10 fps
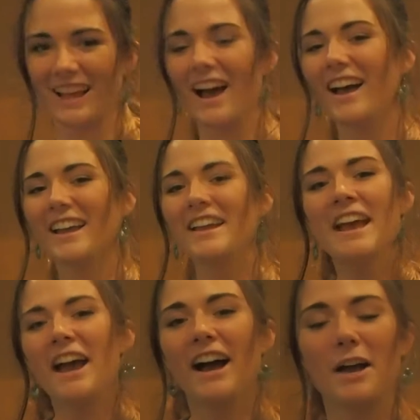Hi,
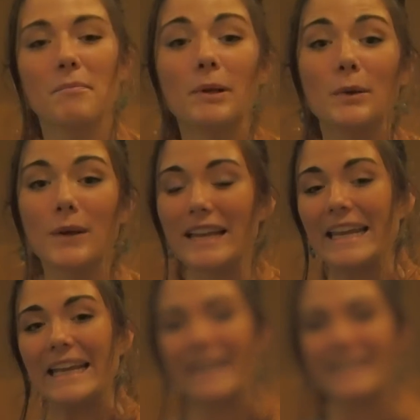I'm Blue
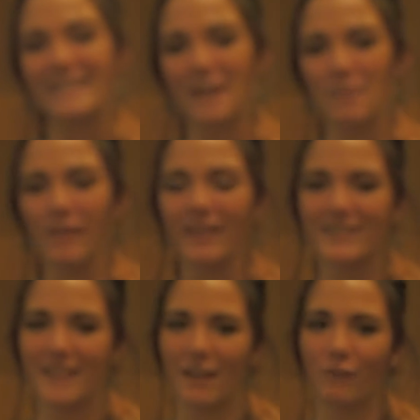Whitney and I'm here
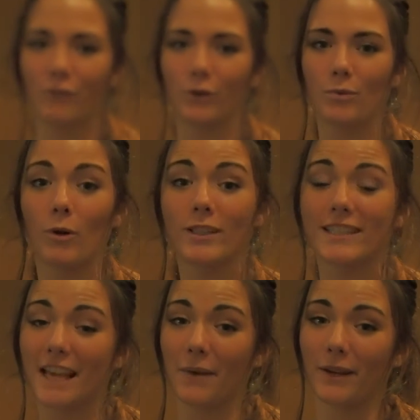today for Malta
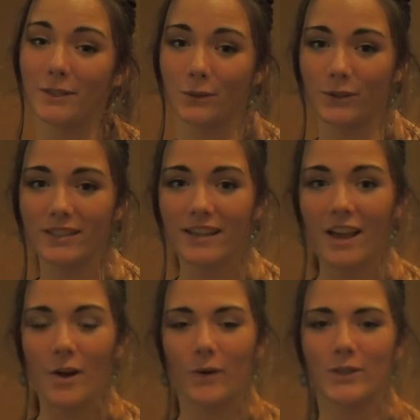Segway Tours,
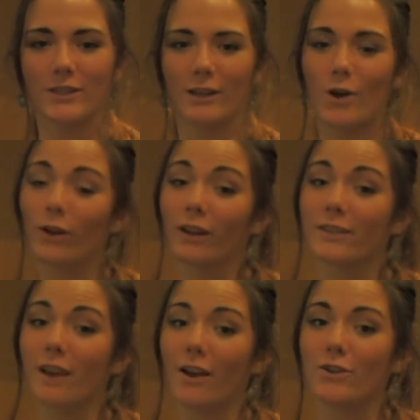which is a local
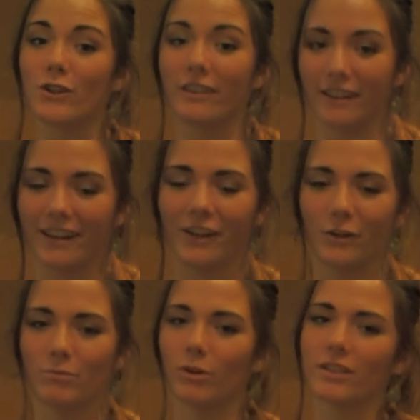excursion
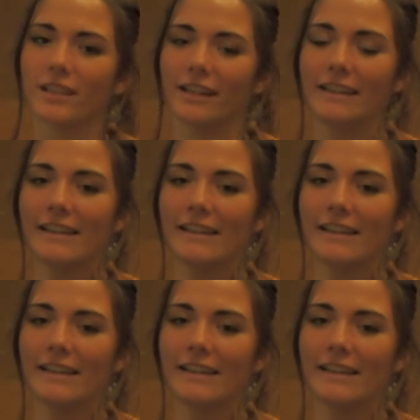here in Malta.